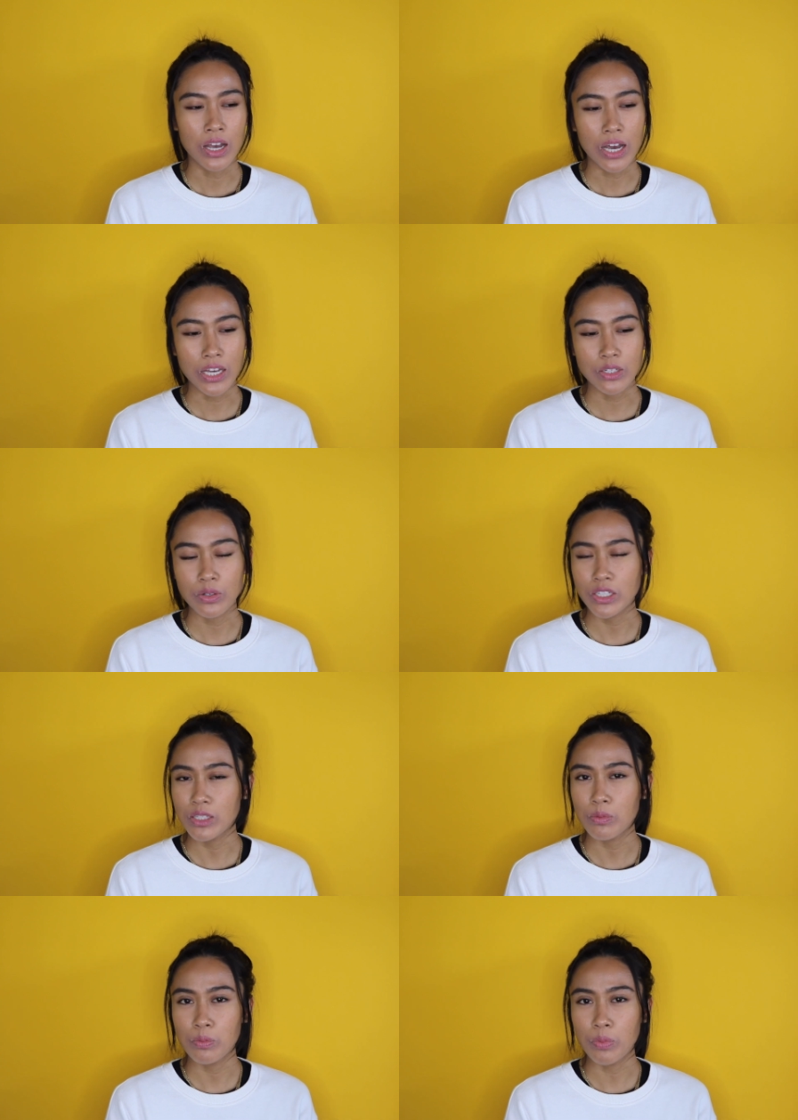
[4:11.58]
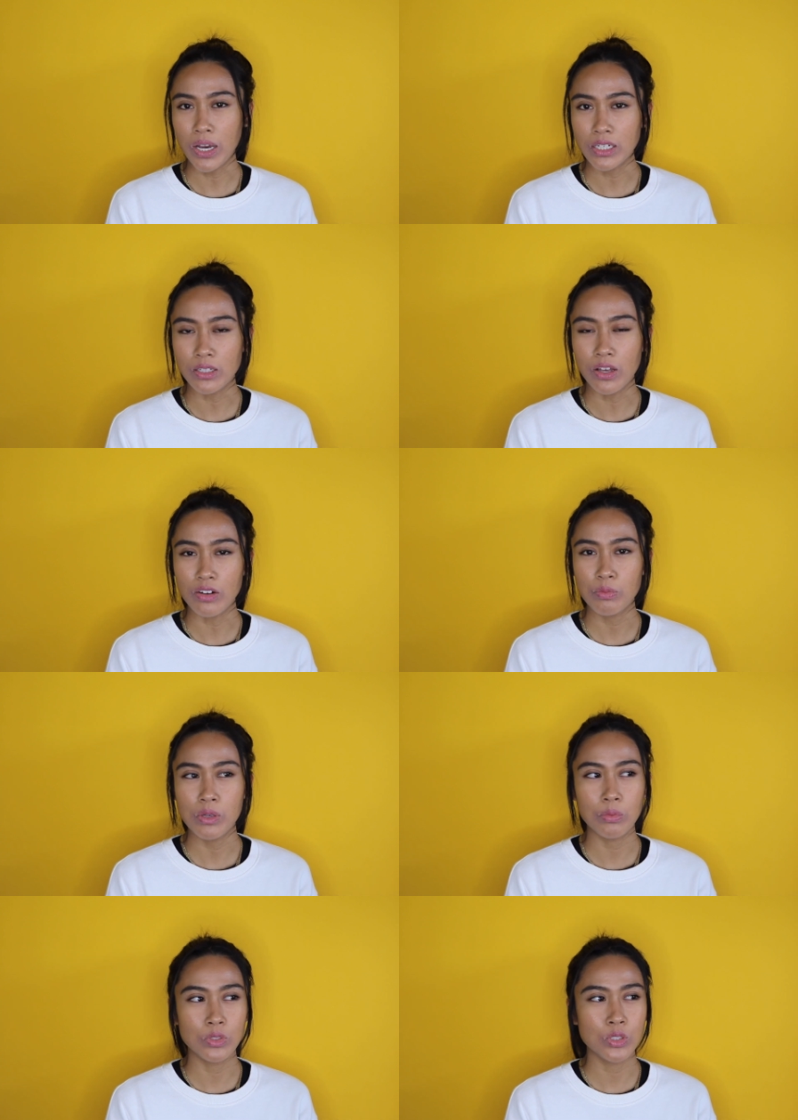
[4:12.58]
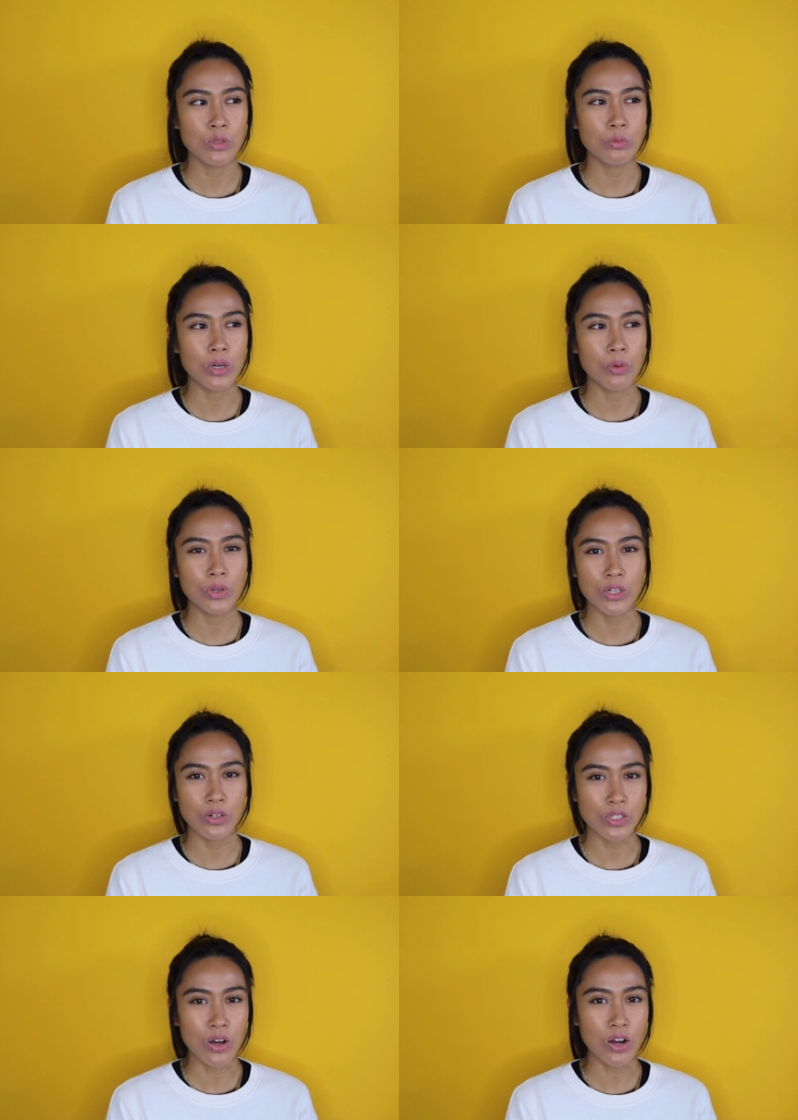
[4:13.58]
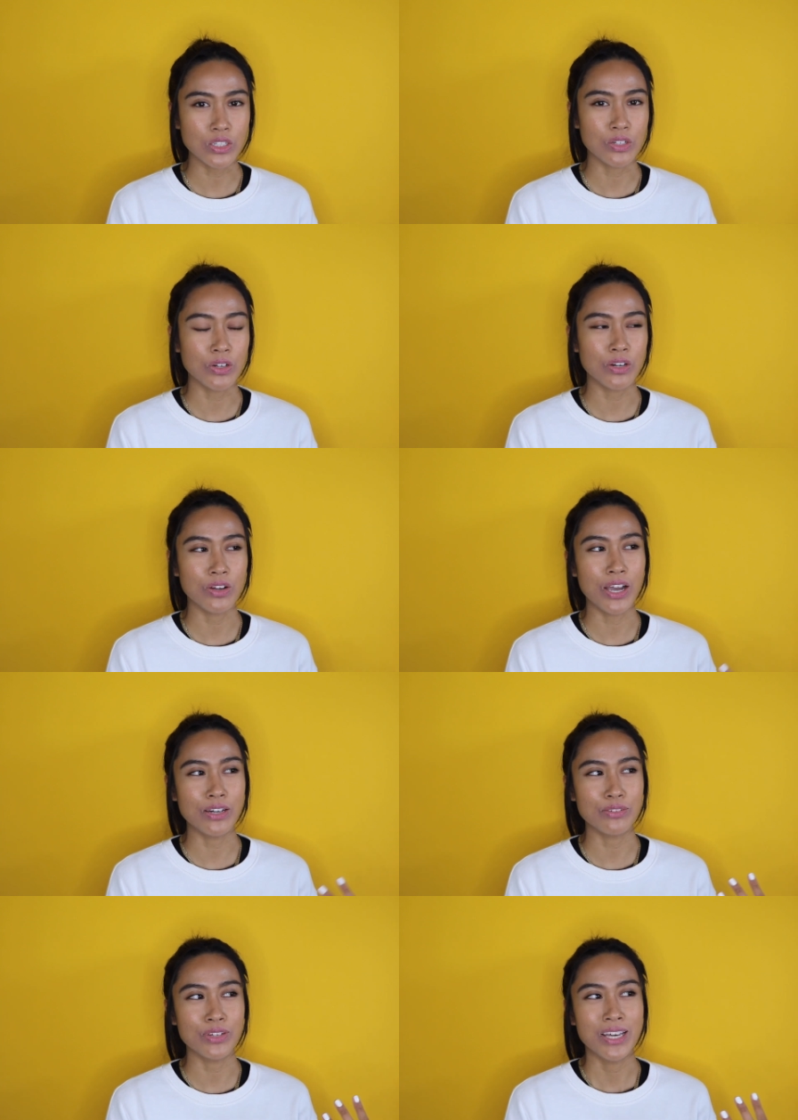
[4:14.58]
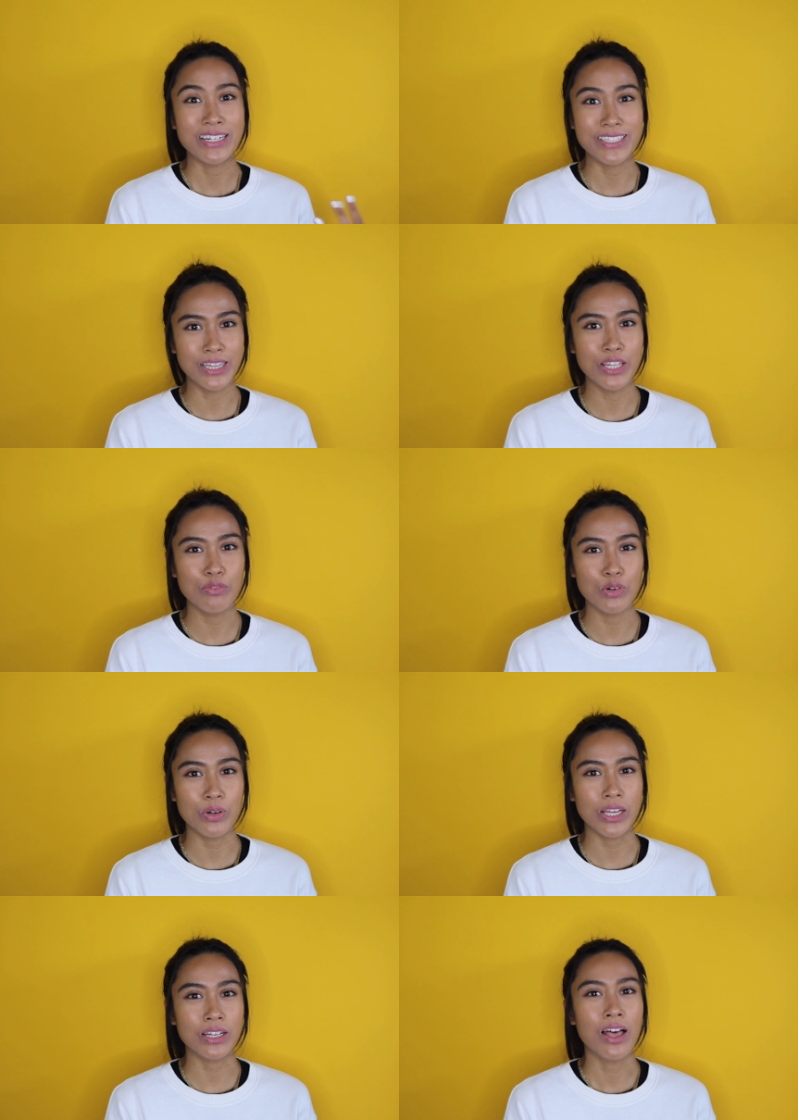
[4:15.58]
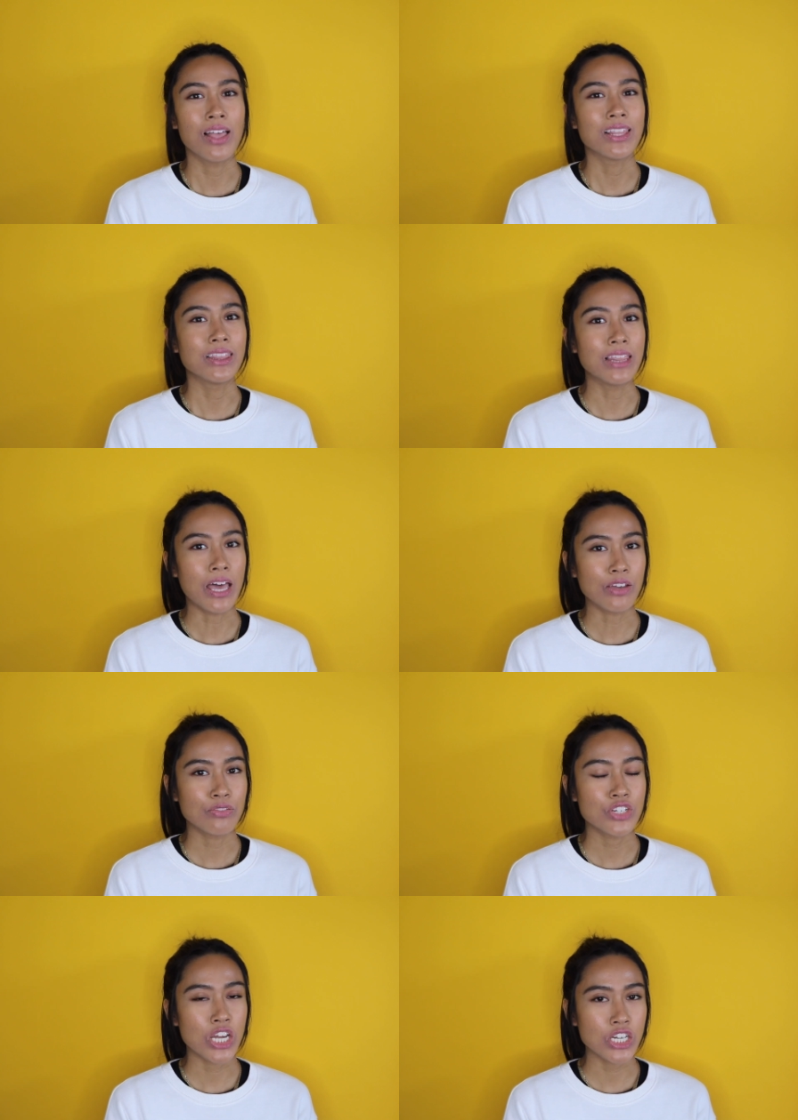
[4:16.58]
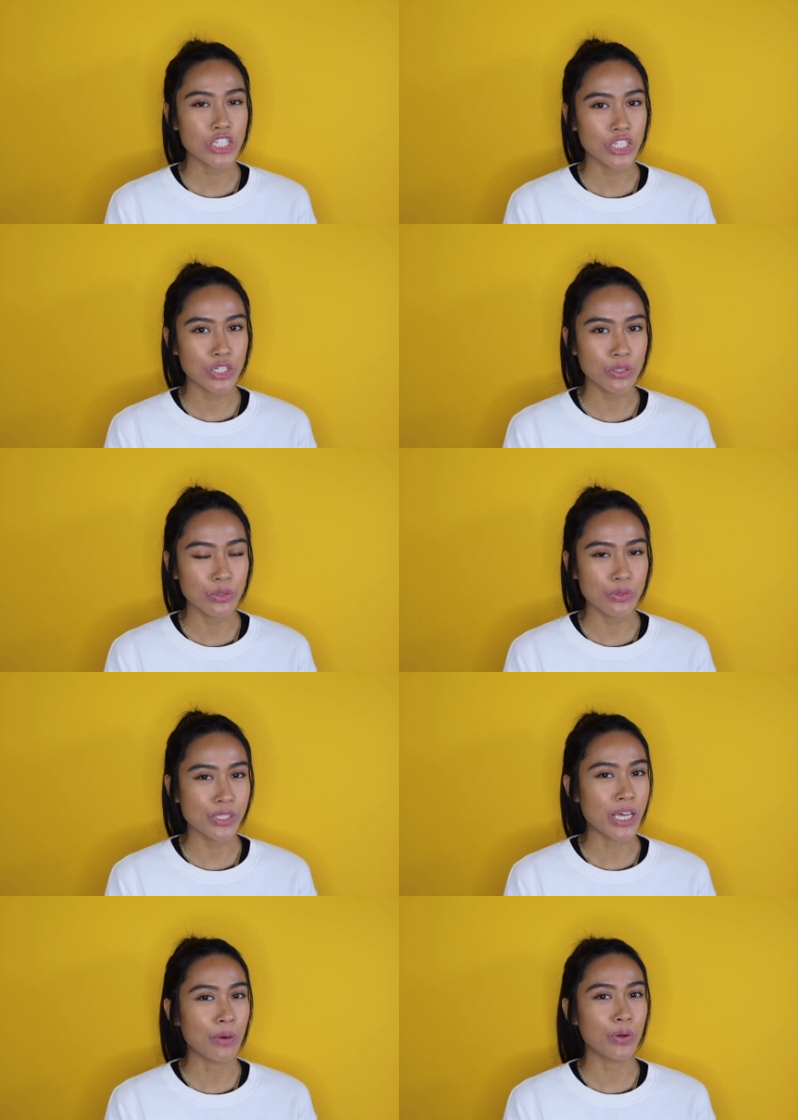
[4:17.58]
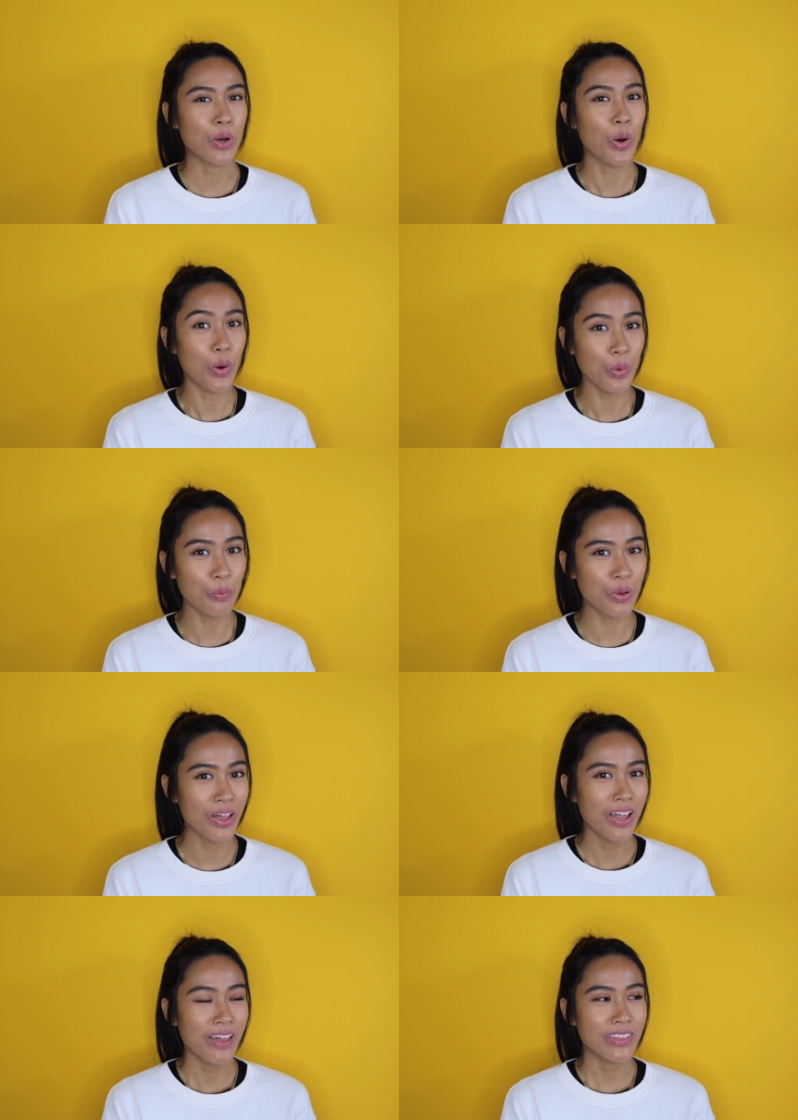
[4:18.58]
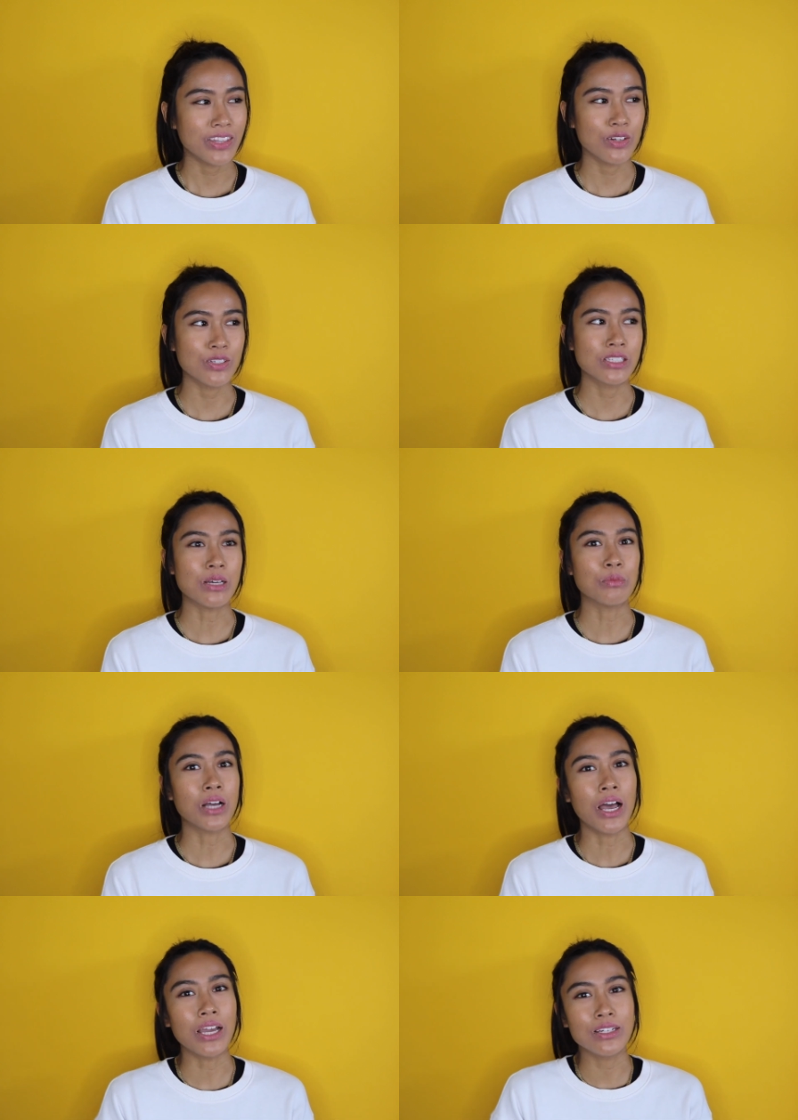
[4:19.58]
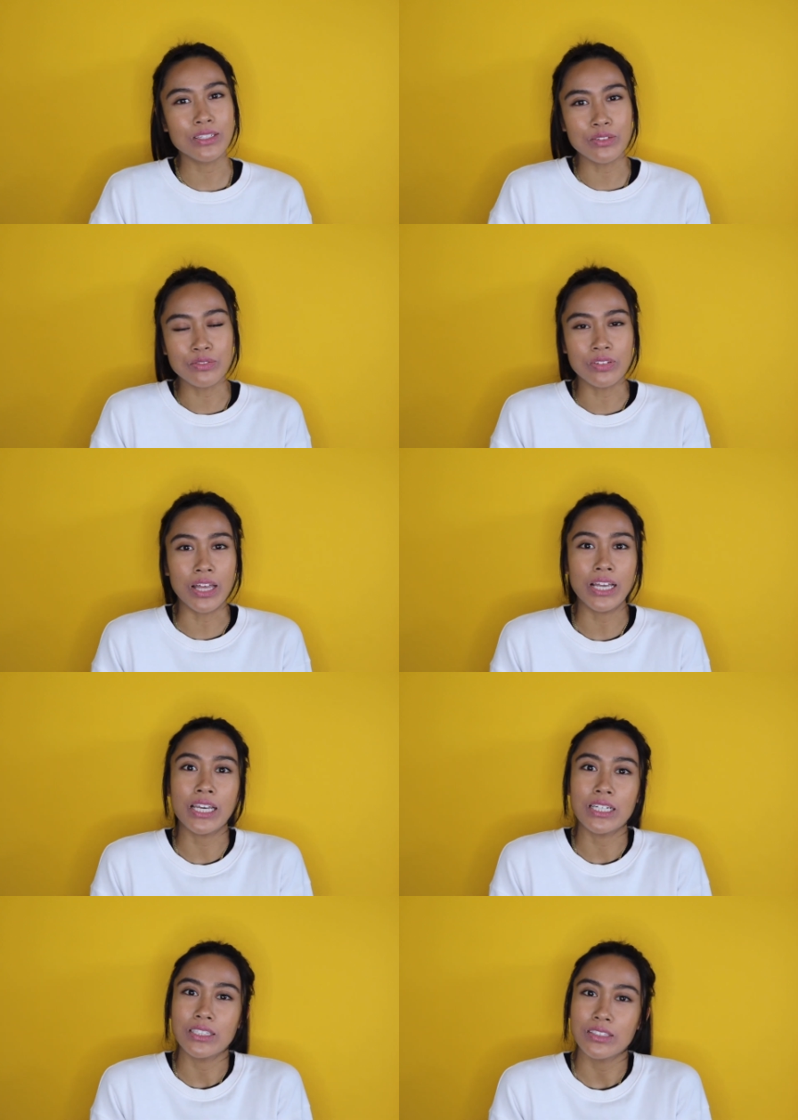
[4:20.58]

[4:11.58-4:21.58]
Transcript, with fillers: I don't expect a lot of people to, but when you're a doctor and you're kind of delivering life-changing news, I would hope that there's some kind of like,